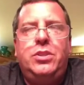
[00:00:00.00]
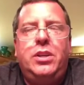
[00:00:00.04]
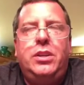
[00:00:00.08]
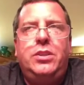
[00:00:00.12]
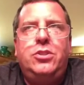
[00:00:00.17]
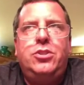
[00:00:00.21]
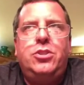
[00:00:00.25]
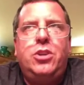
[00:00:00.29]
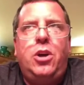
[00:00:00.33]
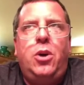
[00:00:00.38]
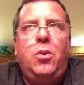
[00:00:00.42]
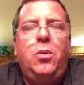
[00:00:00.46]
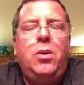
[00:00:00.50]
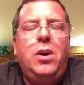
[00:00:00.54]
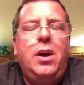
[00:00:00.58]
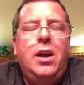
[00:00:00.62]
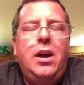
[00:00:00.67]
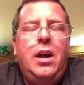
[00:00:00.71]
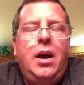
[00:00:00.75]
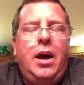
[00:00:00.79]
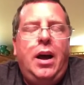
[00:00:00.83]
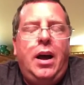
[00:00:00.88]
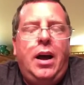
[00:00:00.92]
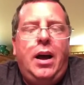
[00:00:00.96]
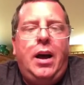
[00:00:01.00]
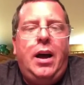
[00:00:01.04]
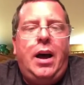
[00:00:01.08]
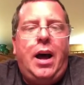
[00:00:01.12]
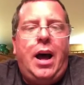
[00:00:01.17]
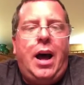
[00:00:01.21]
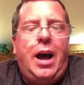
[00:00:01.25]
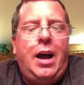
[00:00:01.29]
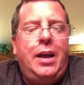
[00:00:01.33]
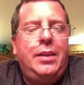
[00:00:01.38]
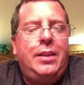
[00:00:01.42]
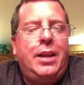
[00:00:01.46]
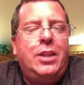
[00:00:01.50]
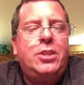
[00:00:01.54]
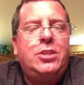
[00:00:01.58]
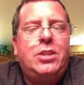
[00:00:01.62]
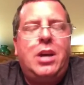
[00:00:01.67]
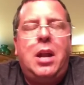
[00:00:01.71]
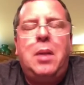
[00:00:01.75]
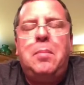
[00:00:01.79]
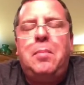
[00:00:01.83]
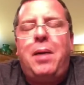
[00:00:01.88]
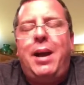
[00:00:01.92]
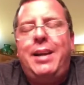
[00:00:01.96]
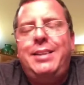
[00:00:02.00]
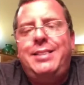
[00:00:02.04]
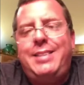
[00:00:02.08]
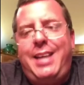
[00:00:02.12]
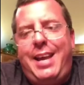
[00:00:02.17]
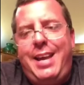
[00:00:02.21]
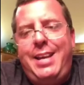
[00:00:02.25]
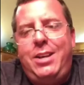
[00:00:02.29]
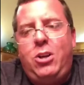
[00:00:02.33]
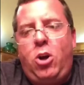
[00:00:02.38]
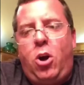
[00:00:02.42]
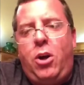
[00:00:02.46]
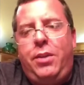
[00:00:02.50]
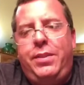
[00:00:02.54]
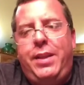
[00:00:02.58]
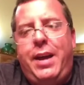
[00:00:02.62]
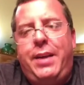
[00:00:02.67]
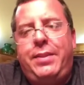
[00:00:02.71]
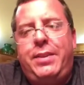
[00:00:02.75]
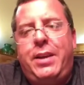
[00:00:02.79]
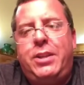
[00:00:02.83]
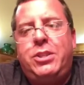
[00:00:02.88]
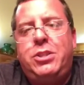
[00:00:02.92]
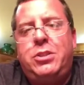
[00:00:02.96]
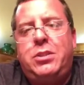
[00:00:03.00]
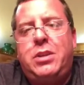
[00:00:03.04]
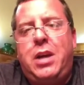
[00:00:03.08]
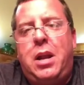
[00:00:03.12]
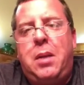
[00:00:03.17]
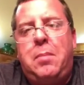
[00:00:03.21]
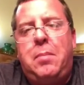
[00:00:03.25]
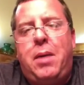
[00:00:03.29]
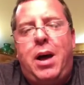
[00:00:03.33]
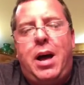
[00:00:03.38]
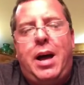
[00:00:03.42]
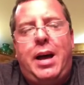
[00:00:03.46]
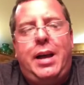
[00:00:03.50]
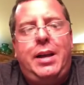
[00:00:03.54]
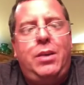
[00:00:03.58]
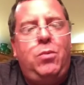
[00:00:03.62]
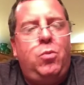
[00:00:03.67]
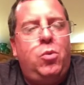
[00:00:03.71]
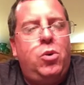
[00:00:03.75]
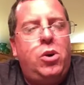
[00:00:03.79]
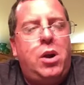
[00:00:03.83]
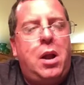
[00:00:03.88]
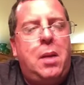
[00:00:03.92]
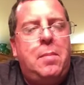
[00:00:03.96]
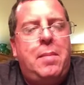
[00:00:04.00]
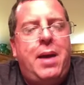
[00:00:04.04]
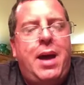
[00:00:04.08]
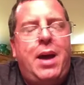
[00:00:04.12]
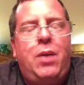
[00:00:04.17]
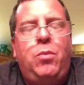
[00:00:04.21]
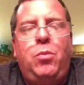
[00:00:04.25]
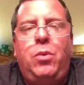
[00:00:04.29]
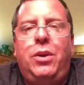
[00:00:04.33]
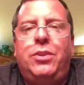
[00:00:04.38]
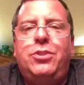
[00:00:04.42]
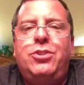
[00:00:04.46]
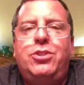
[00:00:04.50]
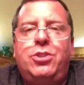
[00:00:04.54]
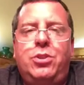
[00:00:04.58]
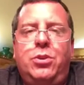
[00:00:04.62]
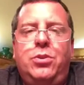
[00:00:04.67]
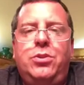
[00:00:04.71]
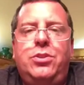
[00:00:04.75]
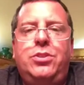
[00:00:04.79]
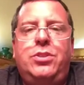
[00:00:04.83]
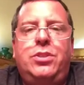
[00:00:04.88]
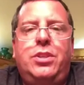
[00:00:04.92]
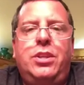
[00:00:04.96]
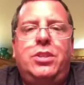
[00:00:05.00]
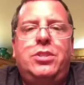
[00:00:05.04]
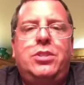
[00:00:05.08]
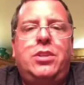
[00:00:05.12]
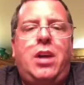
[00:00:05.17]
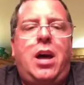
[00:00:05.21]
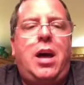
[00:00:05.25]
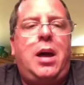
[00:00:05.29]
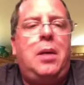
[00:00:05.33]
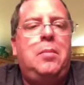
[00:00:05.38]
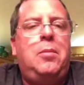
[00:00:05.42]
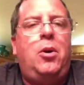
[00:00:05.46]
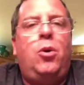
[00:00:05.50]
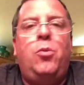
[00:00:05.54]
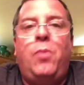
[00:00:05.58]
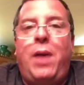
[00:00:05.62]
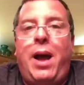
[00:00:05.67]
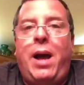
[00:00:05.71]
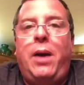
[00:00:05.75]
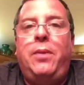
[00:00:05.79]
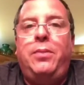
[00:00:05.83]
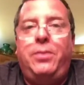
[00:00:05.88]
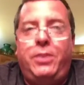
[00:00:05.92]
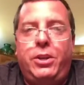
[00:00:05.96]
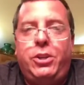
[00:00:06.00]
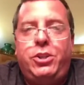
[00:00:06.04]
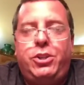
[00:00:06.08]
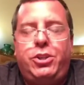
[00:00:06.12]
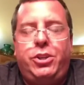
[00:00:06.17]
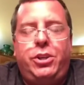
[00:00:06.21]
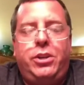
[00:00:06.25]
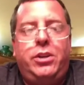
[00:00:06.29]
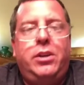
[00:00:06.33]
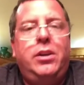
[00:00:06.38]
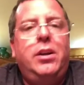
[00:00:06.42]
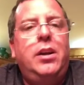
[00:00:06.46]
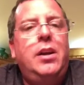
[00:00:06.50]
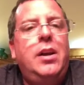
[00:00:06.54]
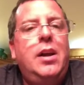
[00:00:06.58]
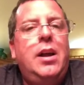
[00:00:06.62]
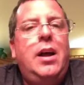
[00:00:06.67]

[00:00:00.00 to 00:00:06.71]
And so that's kind of my take on that. That's kind of where I'm at with students this time around this year.